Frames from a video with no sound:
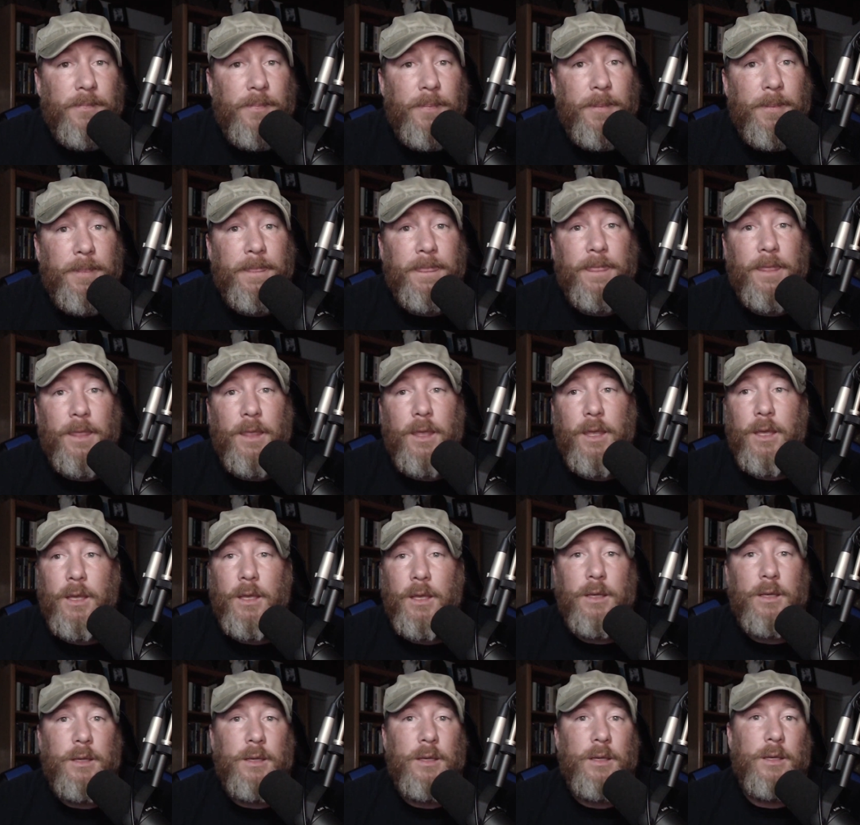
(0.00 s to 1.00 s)

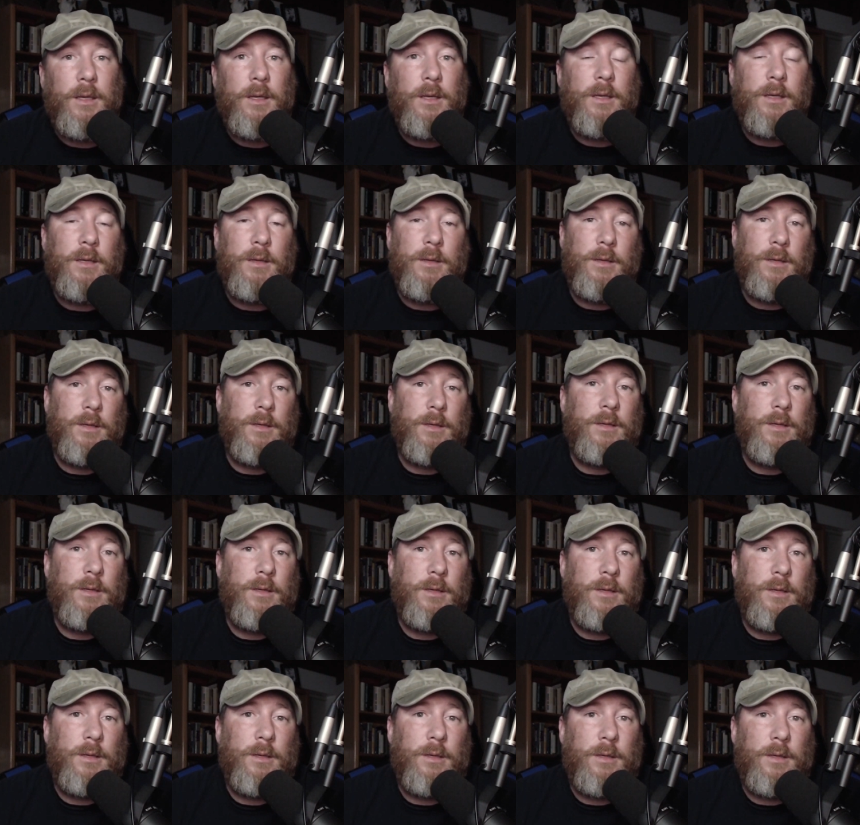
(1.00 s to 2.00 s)

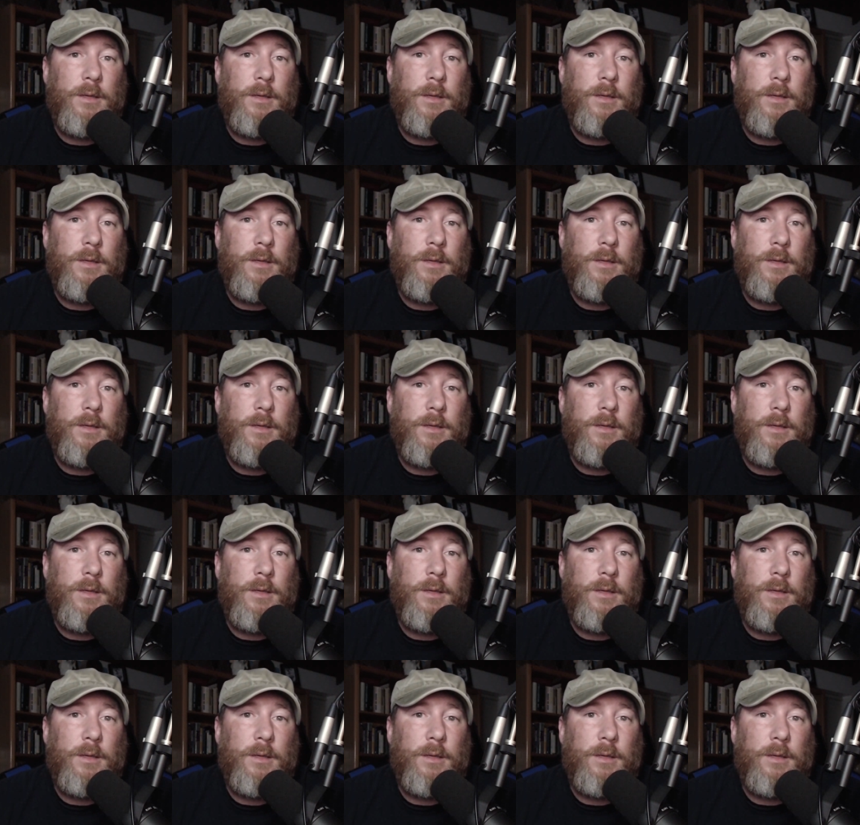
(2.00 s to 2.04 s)
Nothing is said.